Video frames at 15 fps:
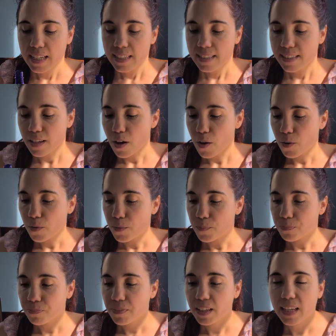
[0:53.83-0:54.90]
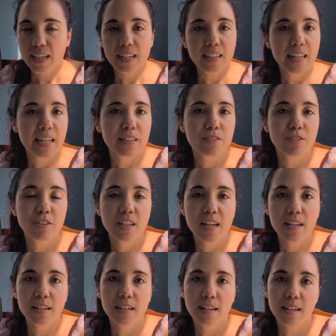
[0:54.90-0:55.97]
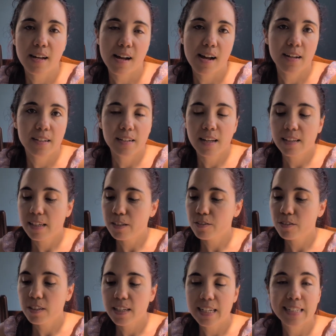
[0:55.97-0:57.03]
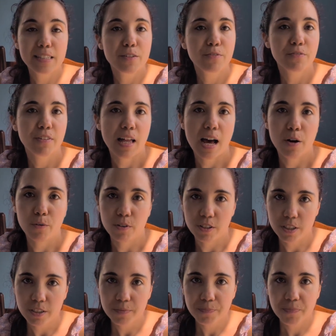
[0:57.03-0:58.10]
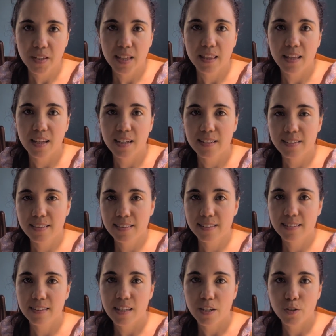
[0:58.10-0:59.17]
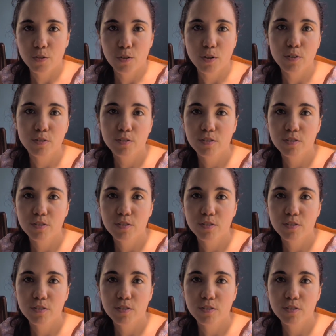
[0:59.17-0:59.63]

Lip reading: So calendula is a flower that you don't